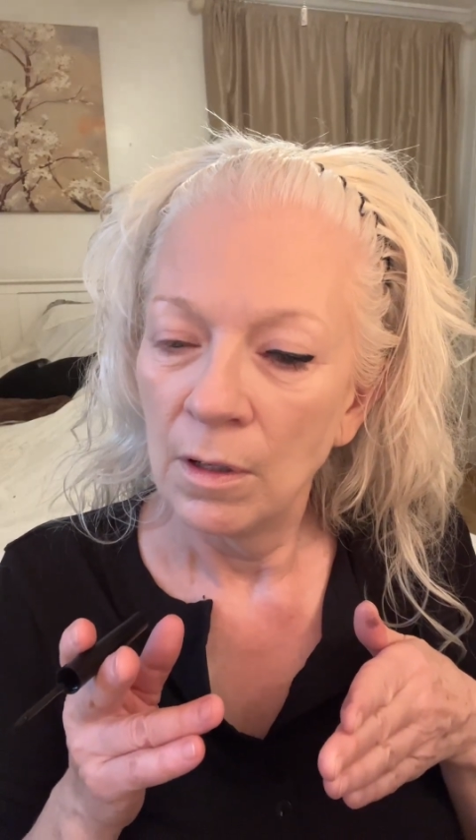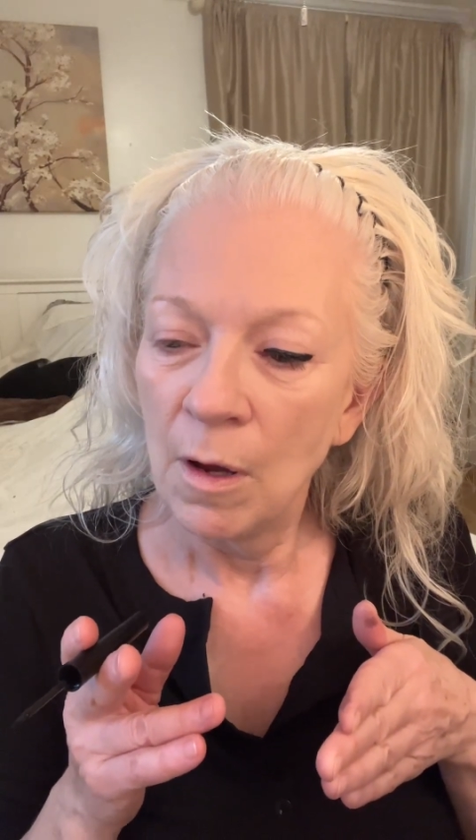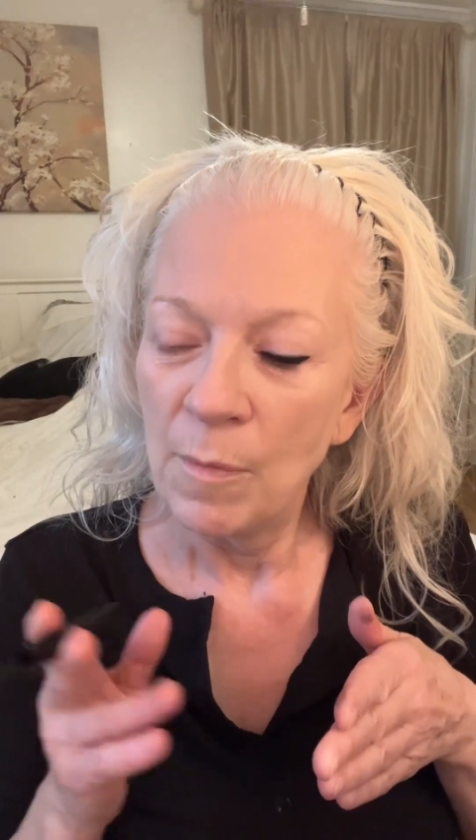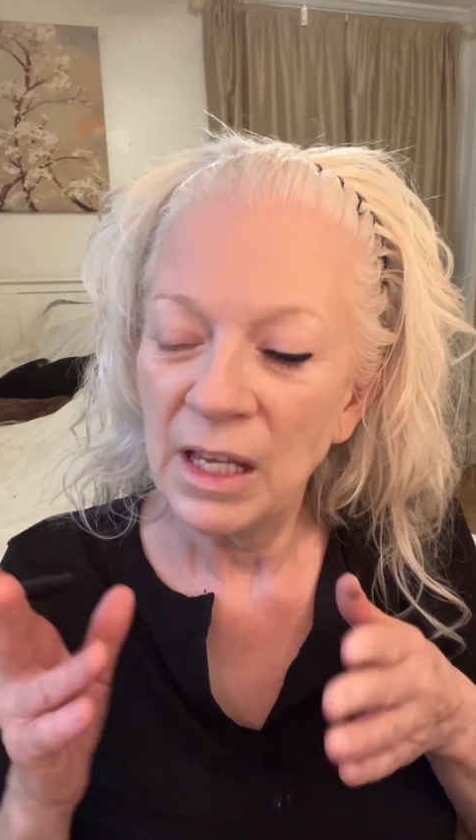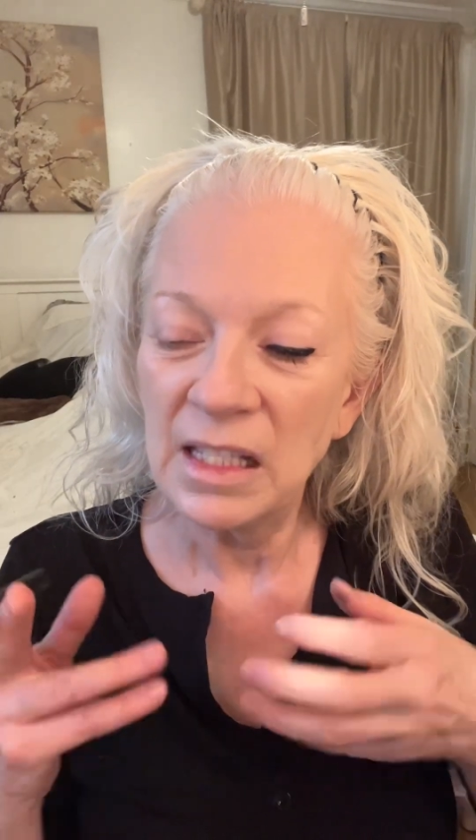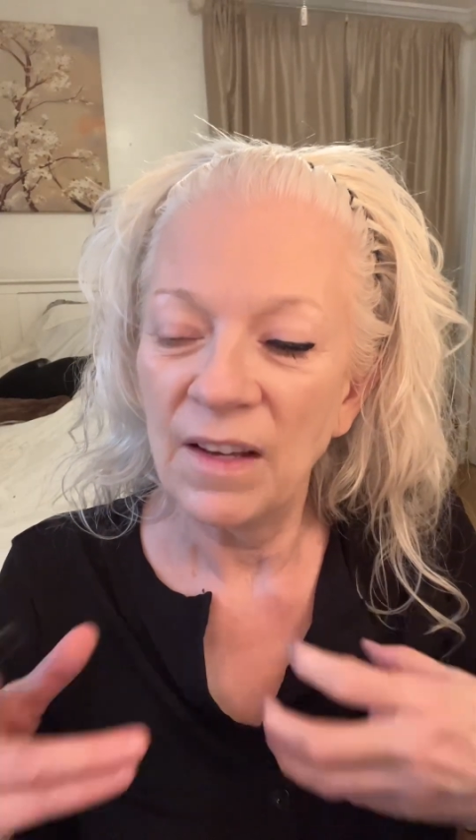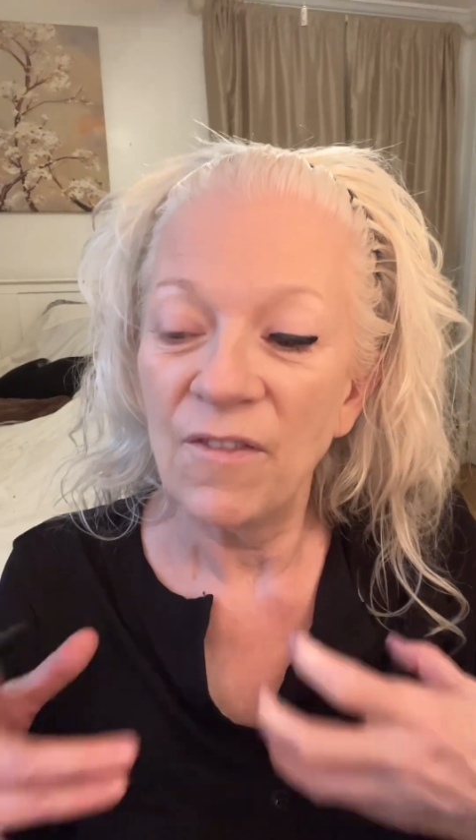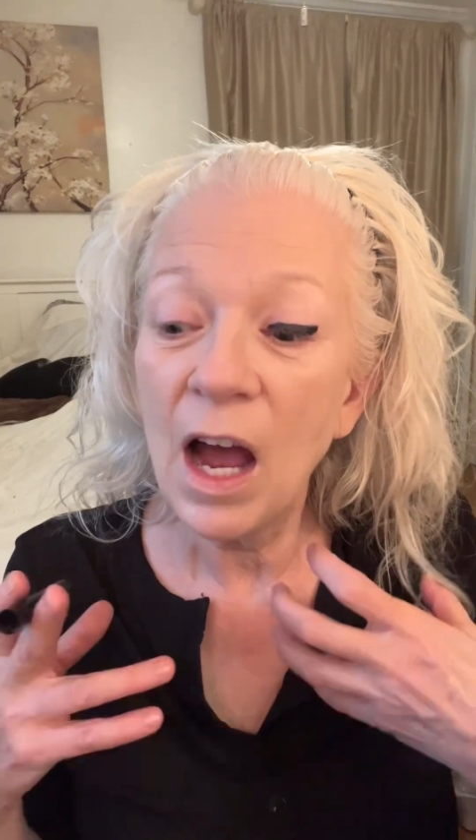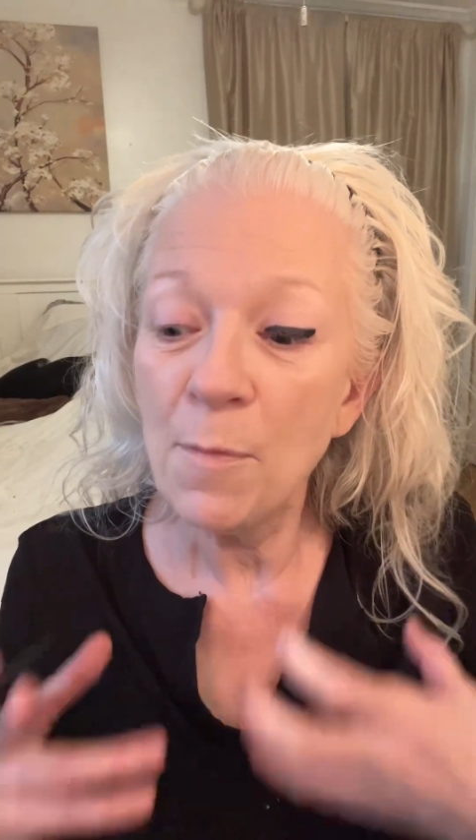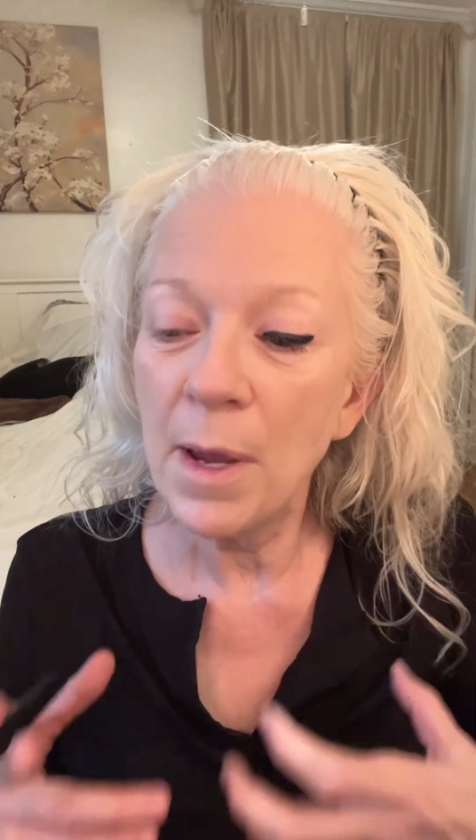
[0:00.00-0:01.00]
Because if
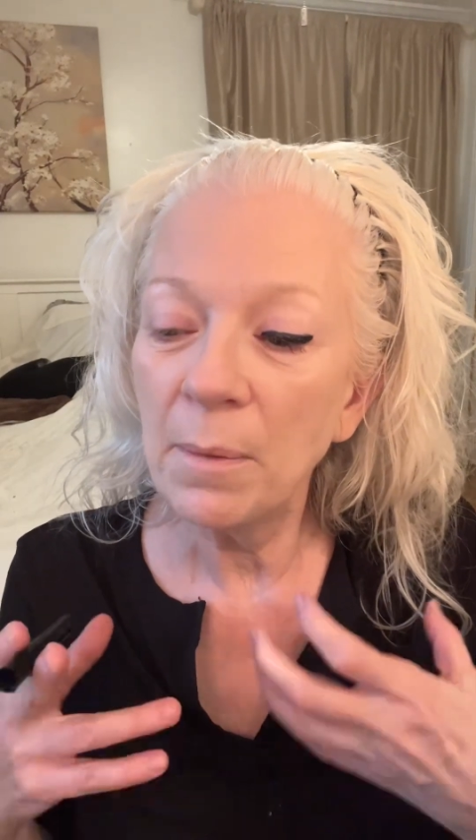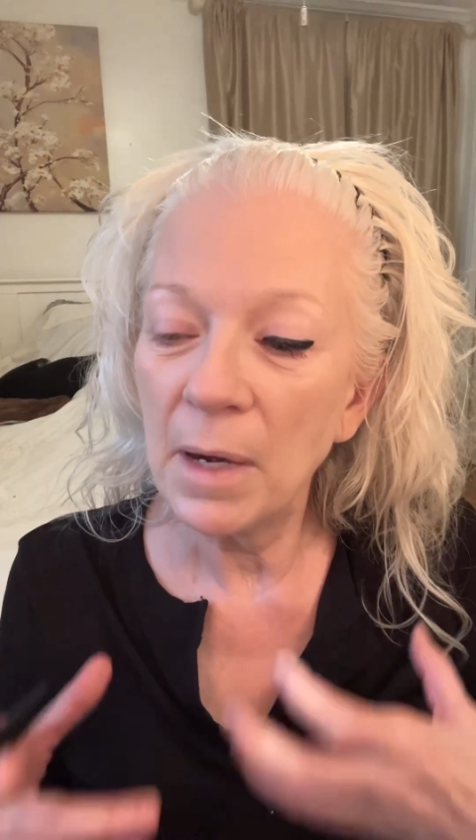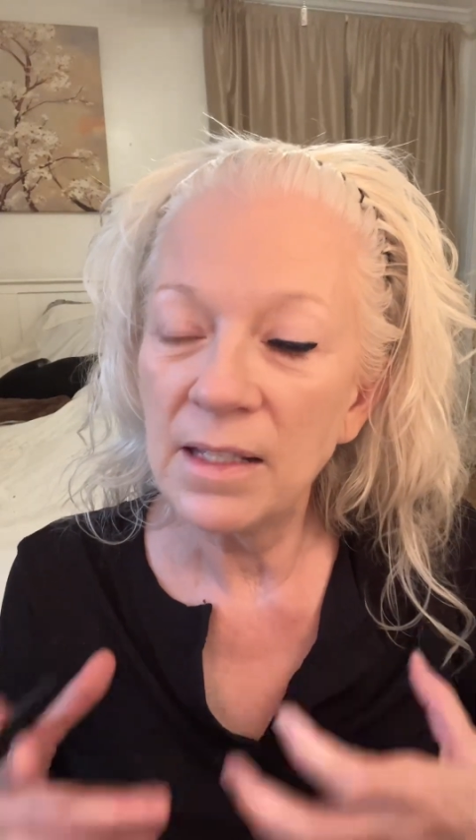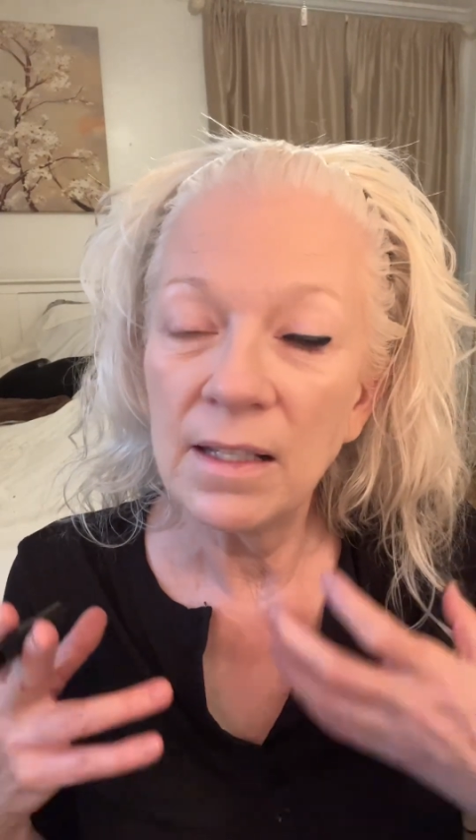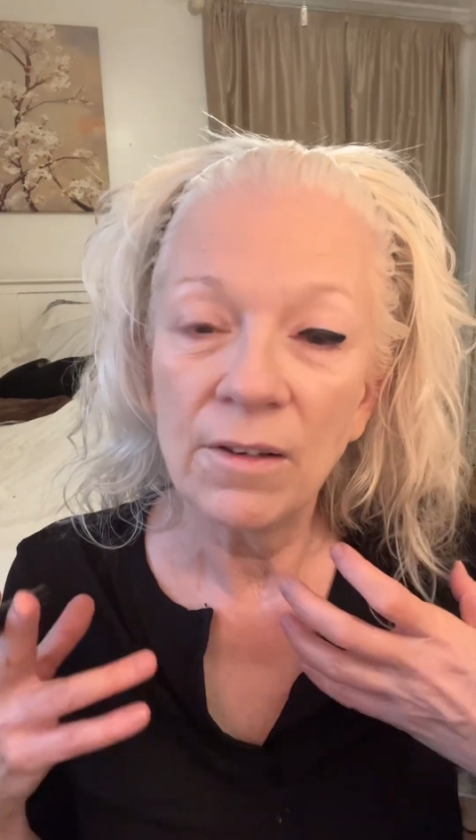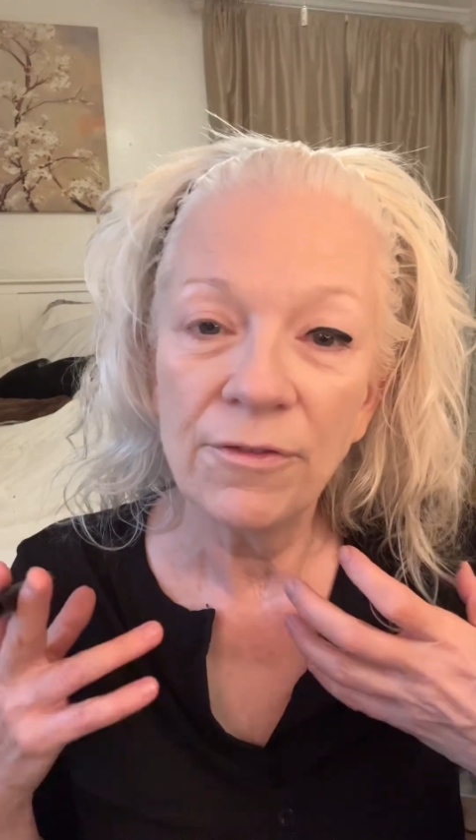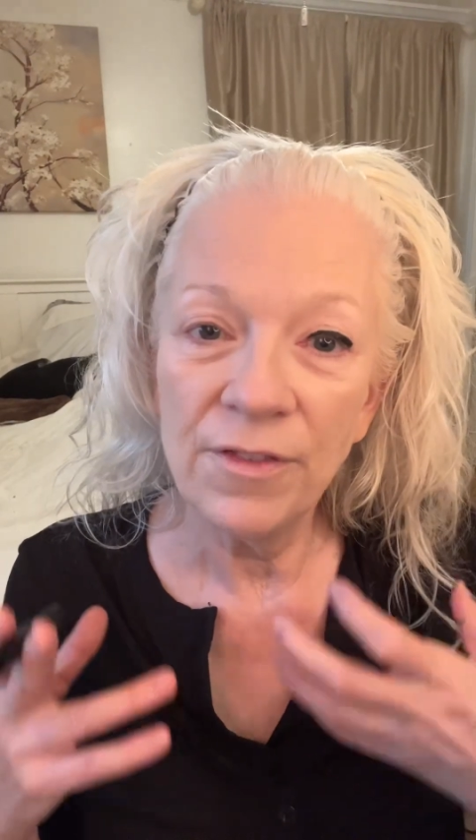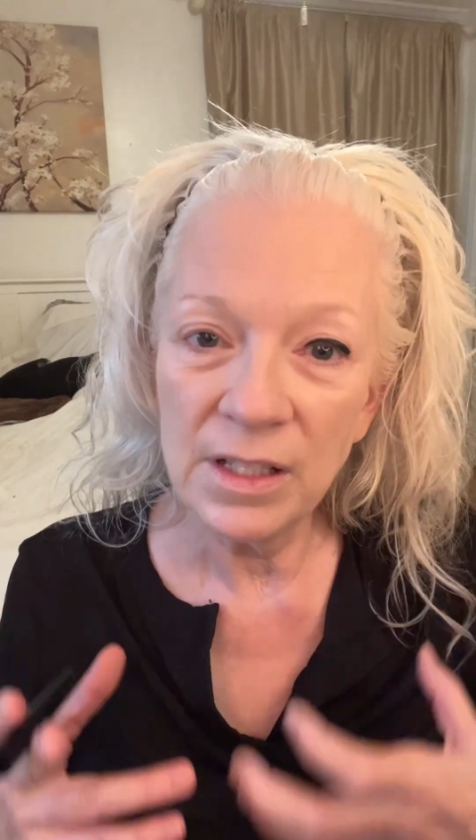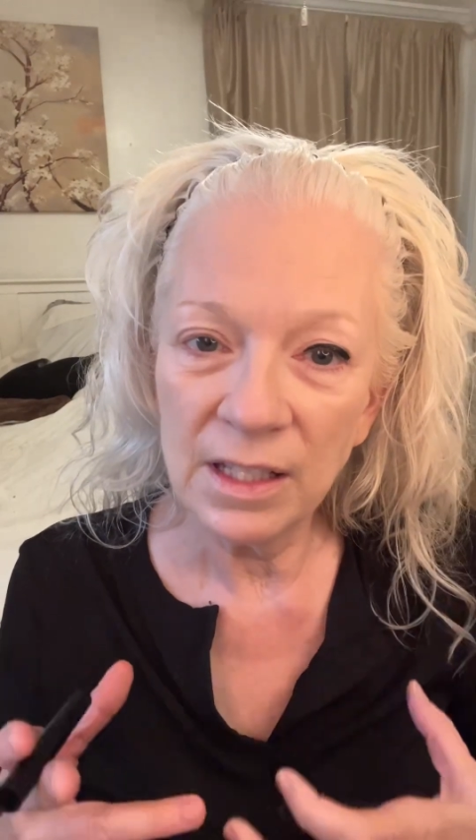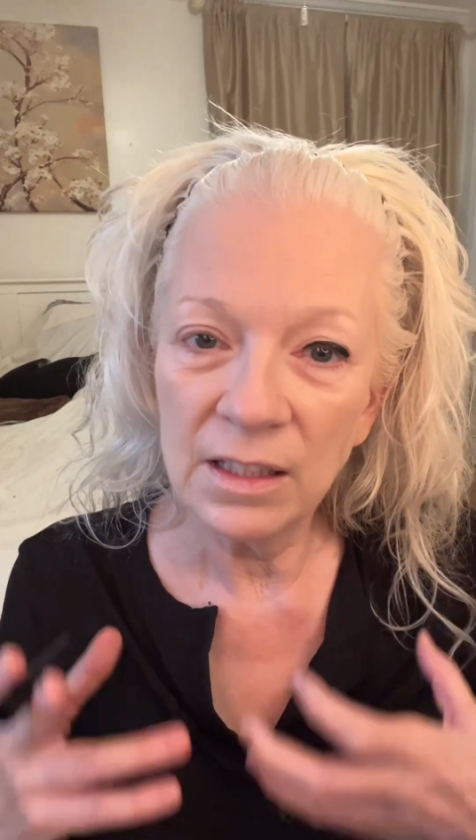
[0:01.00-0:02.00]
I make myself
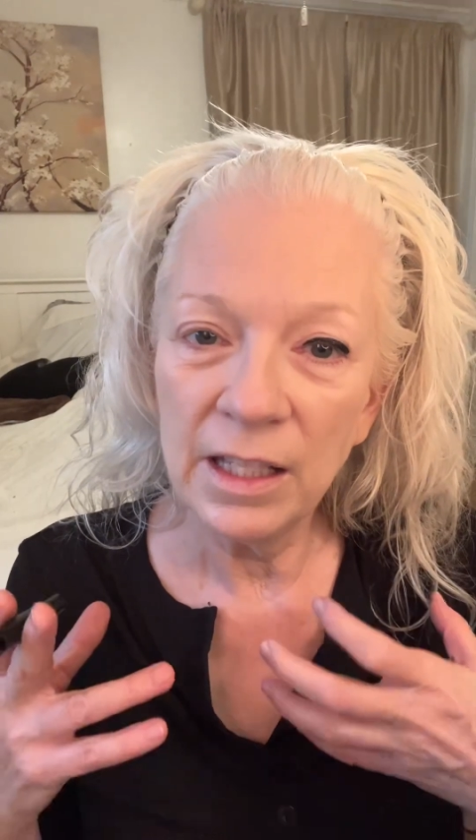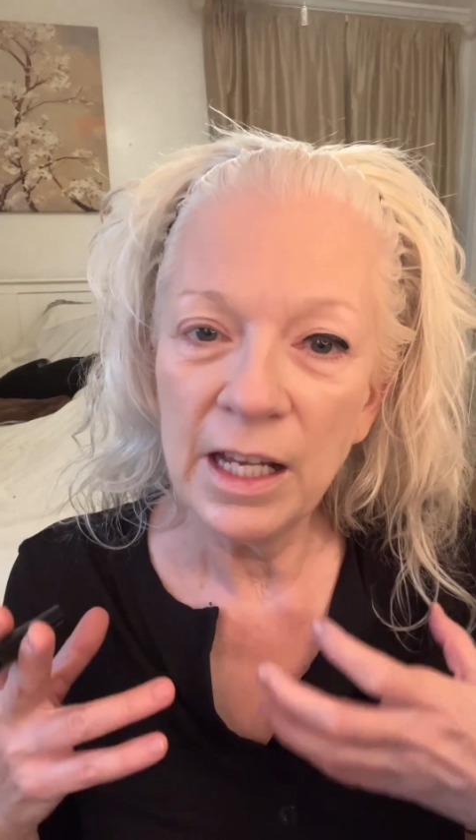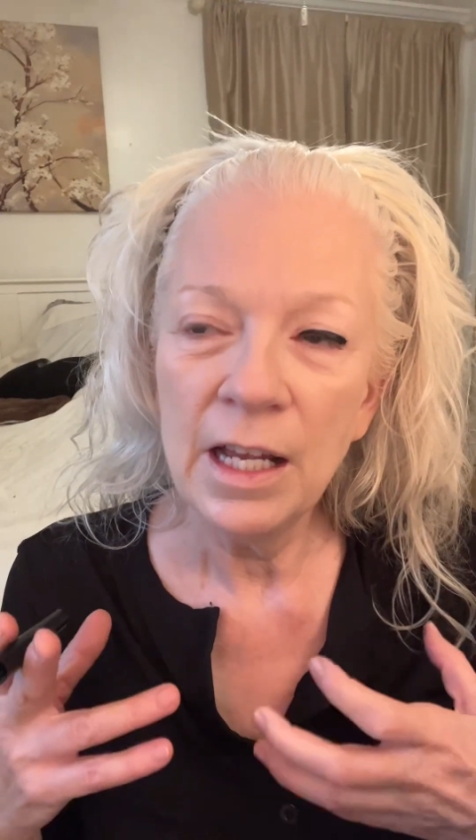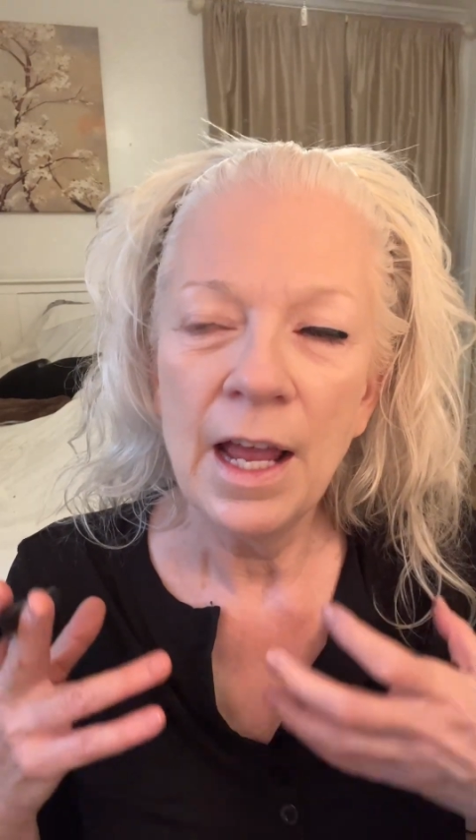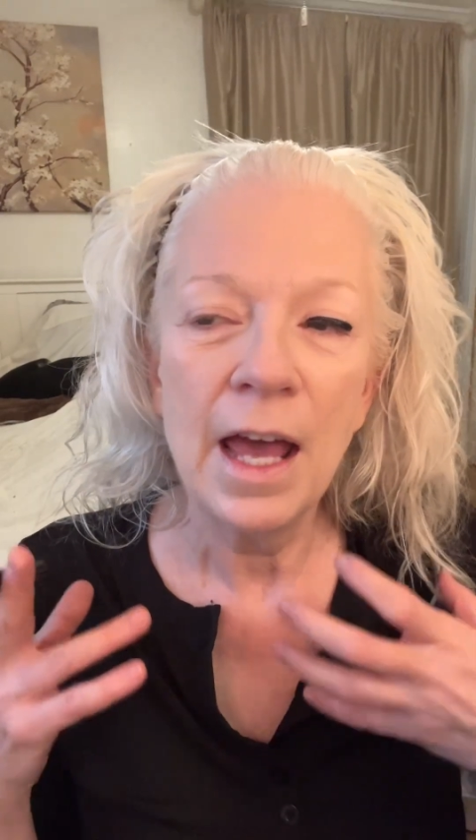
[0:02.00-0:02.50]
physically